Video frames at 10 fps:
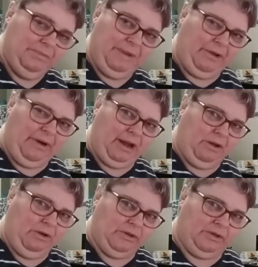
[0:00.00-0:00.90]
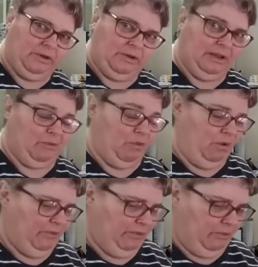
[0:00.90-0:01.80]
Be great cost at
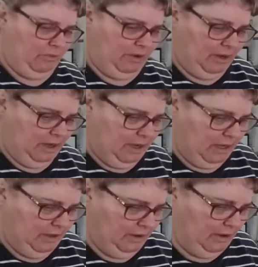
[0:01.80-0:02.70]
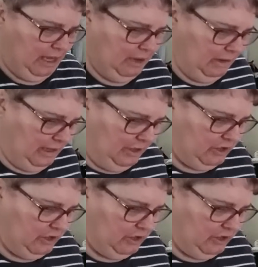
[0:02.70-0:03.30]
what reward? But anyway, the